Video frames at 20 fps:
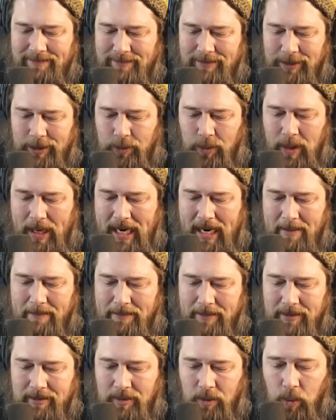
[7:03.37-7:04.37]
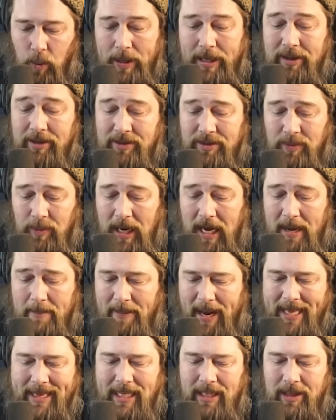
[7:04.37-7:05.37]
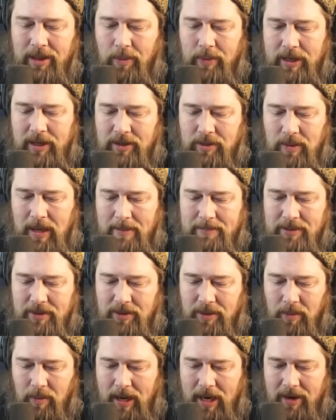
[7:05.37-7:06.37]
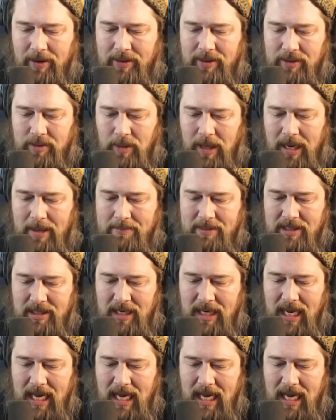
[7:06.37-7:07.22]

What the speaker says: Schwamp, Winter Swamp. I think the Winter Swamps are the rare of the swamps.